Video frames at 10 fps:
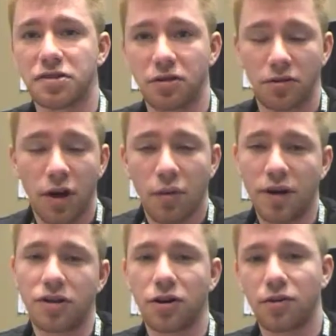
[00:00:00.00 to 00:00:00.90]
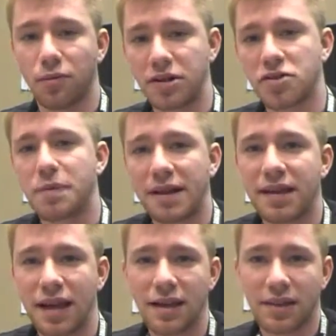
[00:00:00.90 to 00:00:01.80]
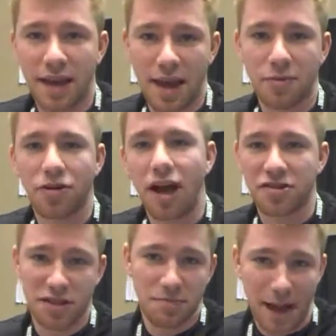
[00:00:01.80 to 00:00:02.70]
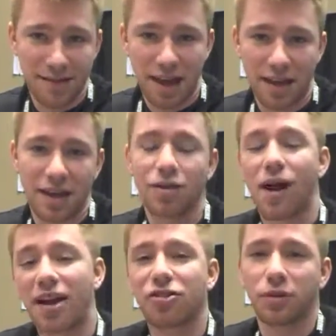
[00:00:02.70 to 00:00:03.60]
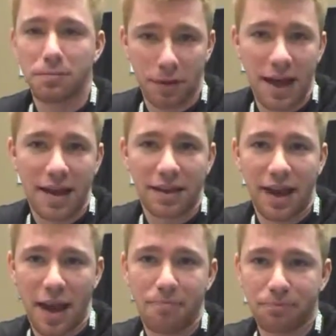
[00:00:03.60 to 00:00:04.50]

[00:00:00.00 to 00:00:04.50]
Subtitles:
So when you're spectating the game, you're not just spectating it, you're actually playing the game.